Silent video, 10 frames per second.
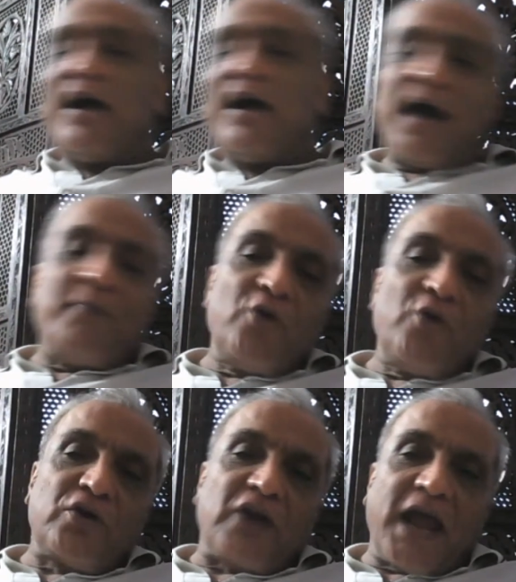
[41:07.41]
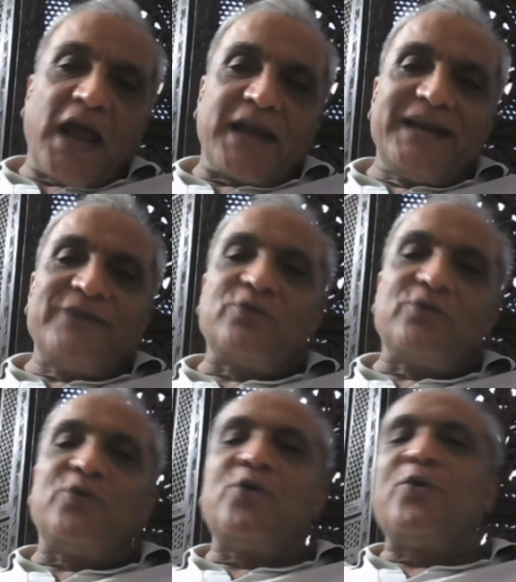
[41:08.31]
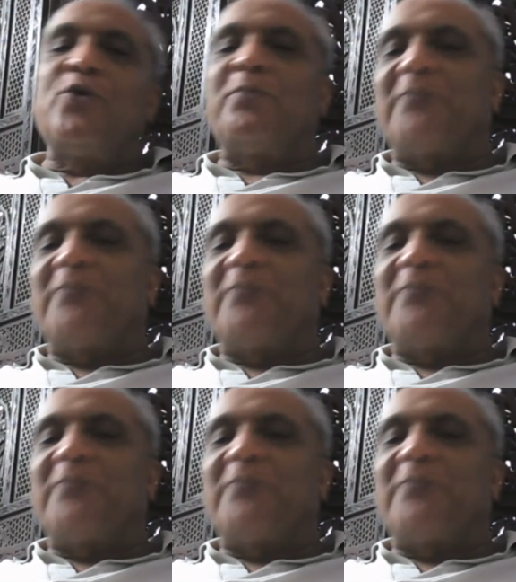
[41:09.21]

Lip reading: are more likely to go